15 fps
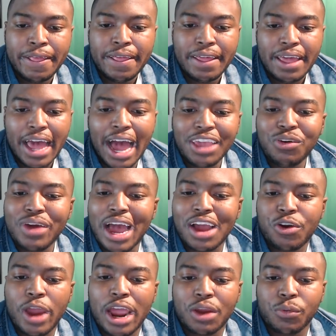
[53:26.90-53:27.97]
How you got
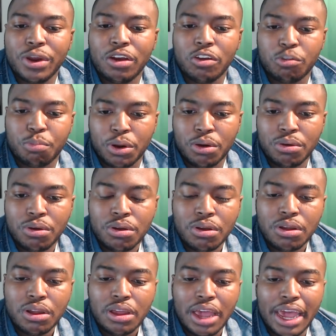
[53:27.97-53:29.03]
cracked ribs, bro?
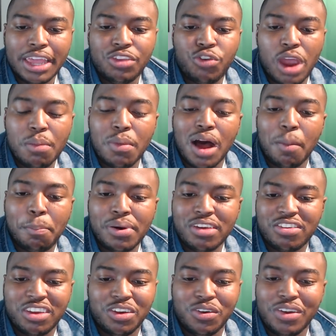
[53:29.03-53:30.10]
And Draymond
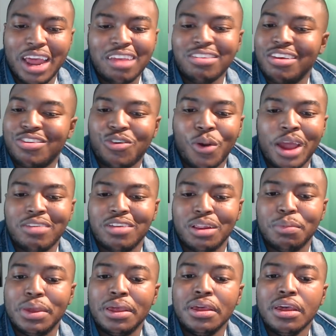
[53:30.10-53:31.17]
pushing you. That's just crazy to
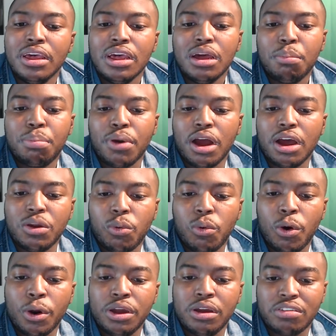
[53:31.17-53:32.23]
me. Bro, the
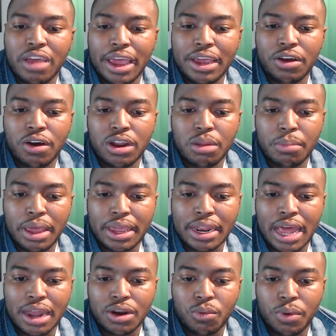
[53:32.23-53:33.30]
Warriors ain't going to make it
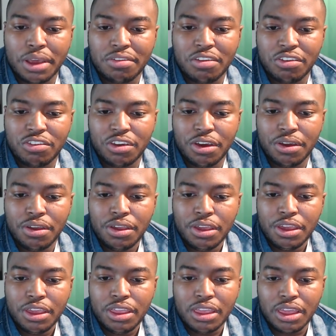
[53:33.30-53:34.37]
out of the West this year.
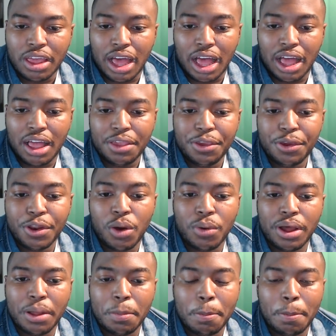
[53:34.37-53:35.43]
You know
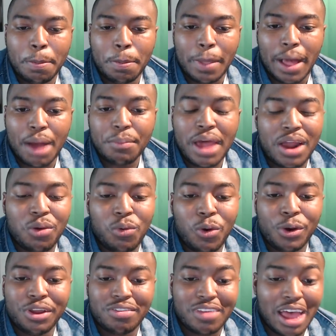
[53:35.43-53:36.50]
what? I'm not a
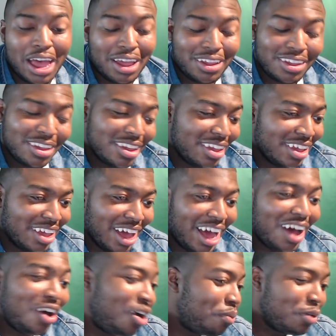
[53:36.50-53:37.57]
Warriors guy. I
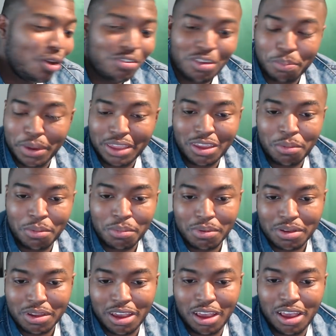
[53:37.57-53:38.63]
hope Houston beat them
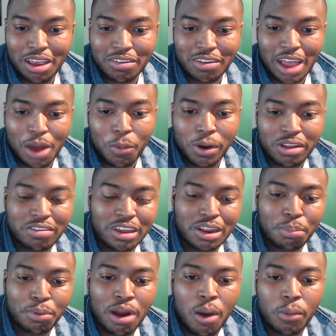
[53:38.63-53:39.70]
because I want to see
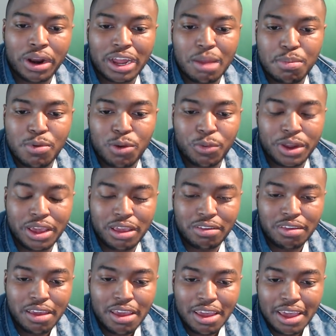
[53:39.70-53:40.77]
LeBron win a couple more rings.
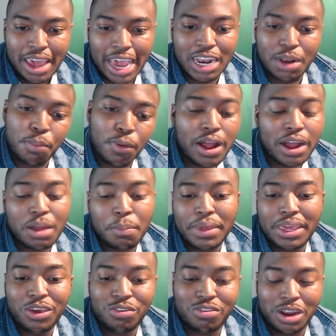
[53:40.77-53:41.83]
And LeBron could beat
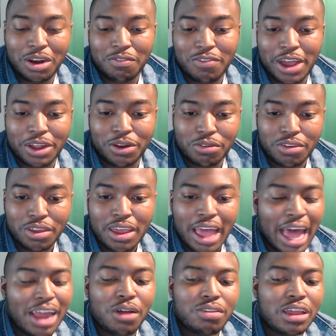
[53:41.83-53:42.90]
Houston in the finals.
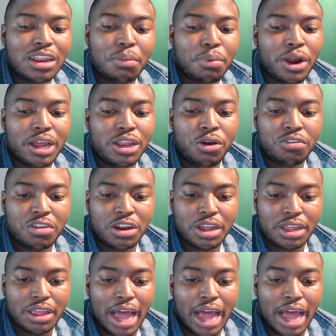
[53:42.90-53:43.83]
I don't think LeBron losing.